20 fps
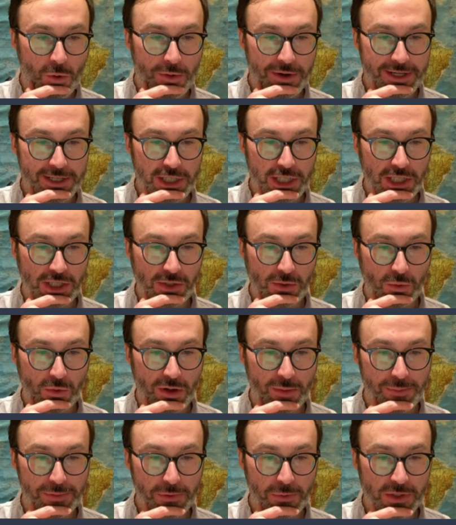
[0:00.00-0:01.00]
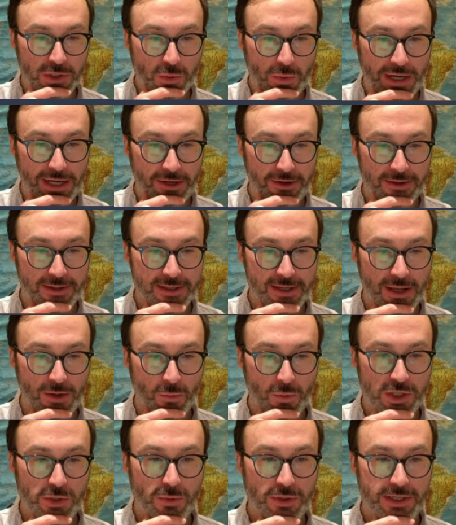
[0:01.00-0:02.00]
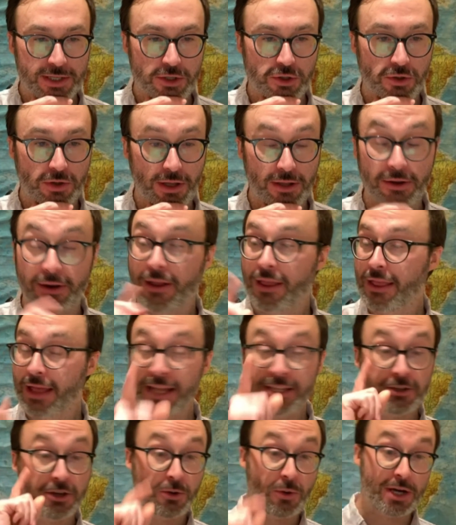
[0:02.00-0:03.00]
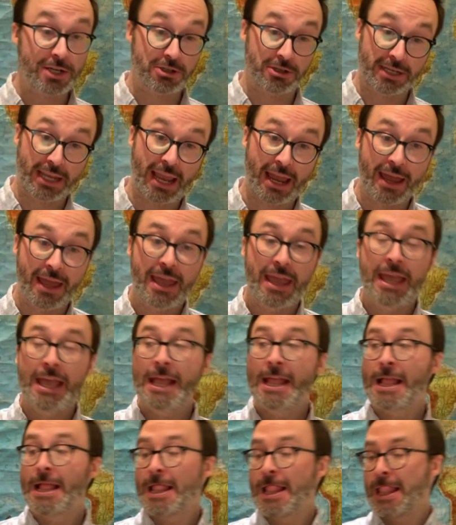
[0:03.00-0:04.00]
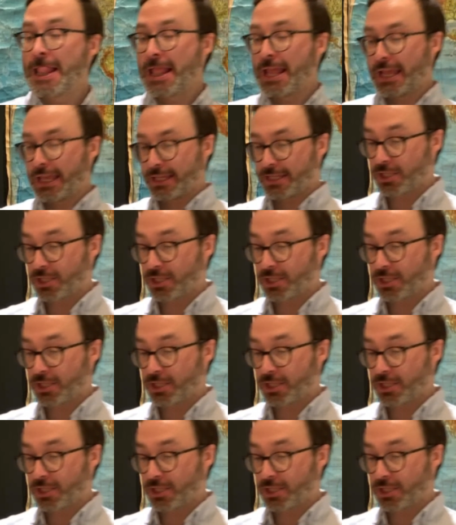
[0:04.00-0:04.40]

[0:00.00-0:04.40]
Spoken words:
hue or a bluish white heated sun? Which one is the true color? That's a good question. Yeah. So